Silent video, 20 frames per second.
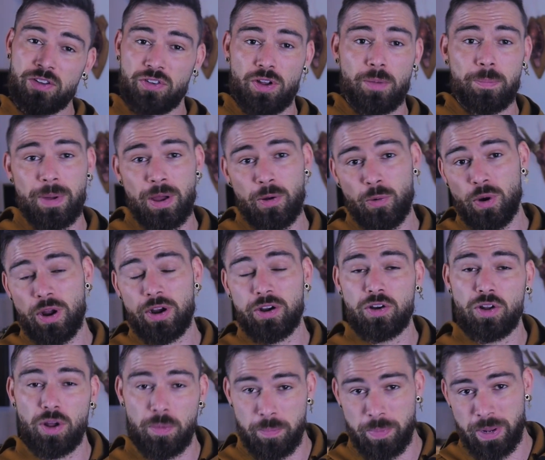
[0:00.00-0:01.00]
is up by
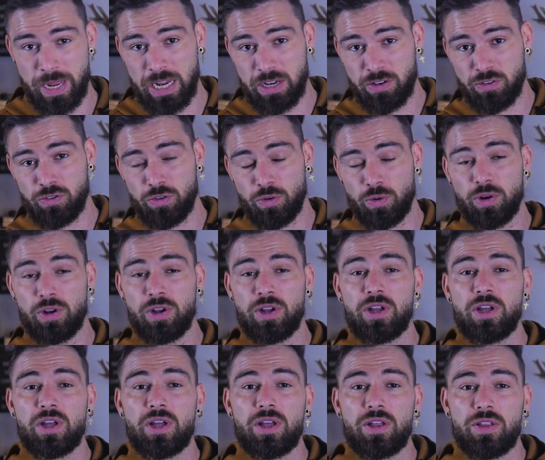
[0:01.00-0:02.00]
one compared to
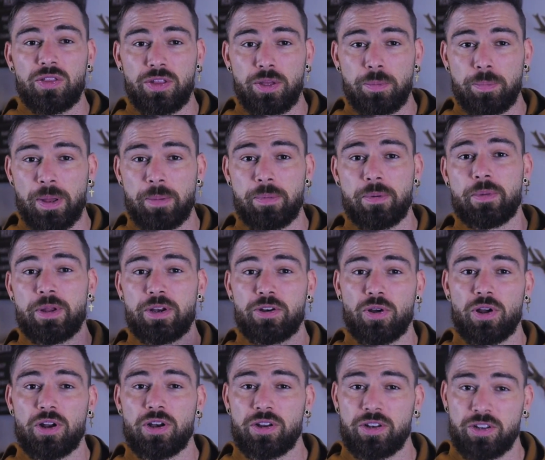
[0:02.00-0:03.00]
the peppermint
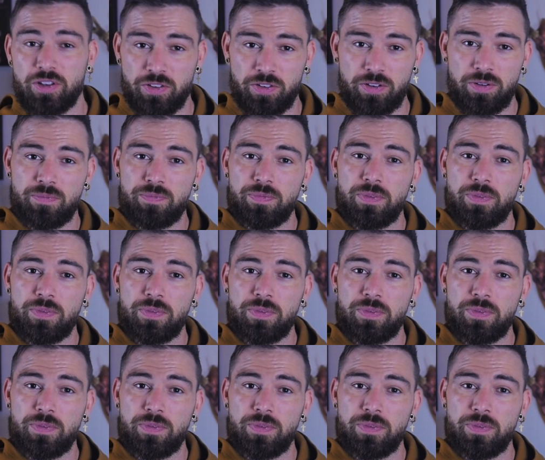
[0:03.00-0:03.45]
oil on this.